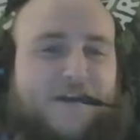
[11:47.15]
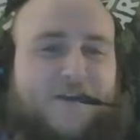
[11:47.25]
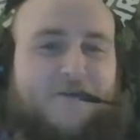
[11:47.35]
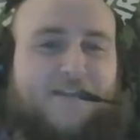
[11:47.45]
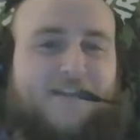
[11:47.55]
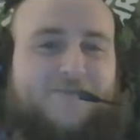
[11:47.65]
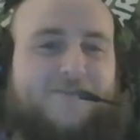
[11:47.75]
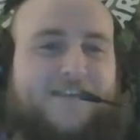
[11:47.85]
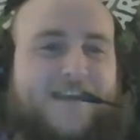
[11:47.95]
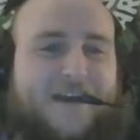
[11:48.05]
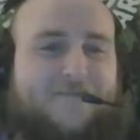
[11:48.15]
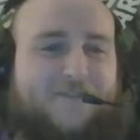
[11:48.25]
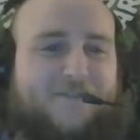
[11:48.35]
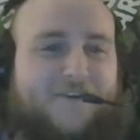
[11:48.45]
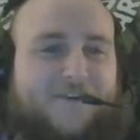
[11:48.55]
I know when this was
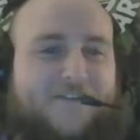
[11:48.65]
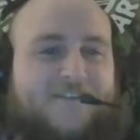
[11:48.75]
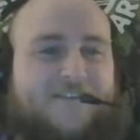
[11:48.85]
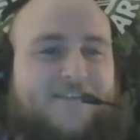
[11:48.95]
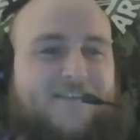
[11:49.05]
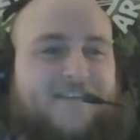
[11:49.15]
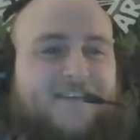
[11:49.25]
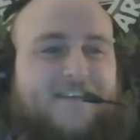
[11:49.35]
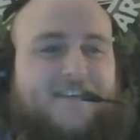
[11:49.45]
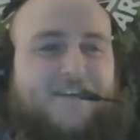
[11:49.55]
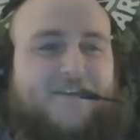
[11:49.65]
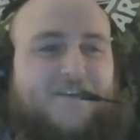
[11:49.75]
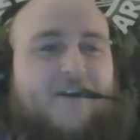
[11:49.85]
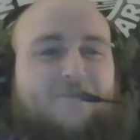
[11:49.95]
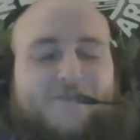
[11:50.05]
announced, all the other
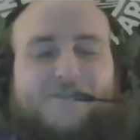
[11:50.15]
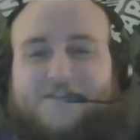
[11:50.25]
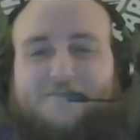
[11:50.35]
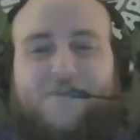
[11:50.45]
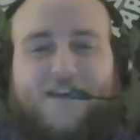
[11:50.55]
conferences and